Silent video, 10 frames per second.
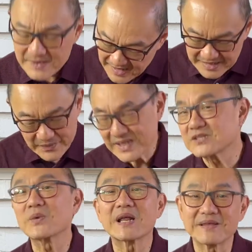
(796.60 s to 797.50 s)
Anyway,
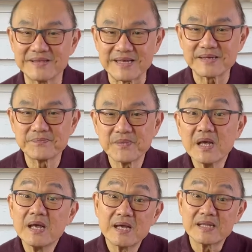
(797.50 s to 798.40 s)
that's what I think.
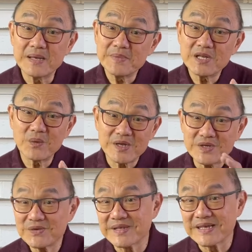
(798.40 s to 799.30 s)
Let me know what
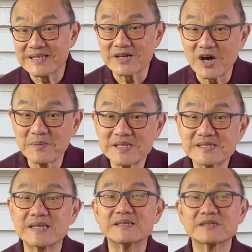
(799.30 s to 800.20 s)
you think in the
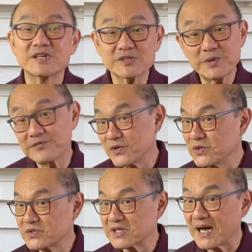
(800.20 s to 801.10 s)
comments and just before
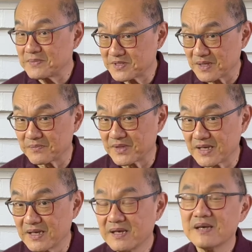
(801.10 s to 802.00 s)
you type
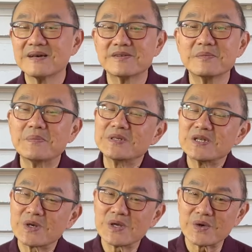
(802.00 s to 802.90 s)
something, remember
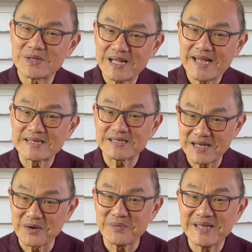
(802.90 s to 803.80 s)
to click on like to
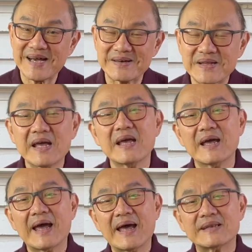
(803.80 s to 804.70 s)
help me out.
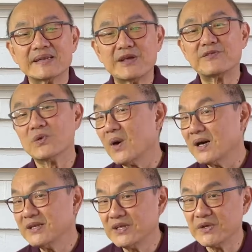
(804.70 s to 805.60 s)
And if you
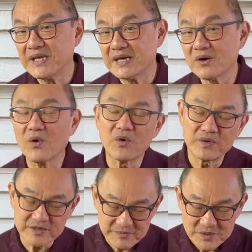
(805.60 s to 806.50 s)
are new here or
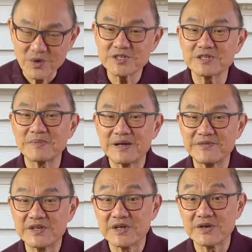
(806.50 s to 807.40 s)
you've been watching my
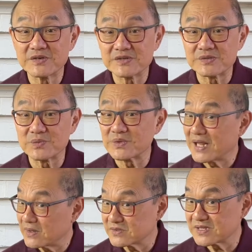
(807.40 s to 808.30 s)
videos
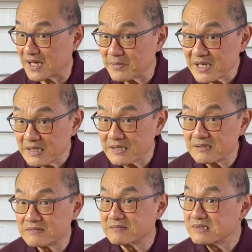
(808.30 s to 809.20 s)
without subbing,
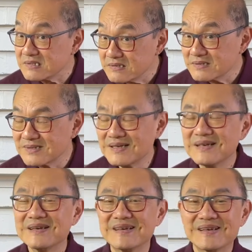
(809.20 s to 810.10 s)
hmm?
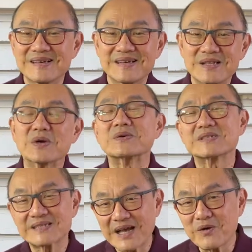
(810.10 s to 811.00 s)
look,
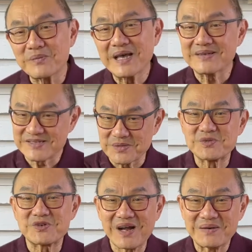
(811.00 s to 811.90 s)
just help me out and
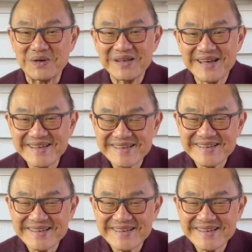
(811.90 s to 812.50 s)
subscribe, okay?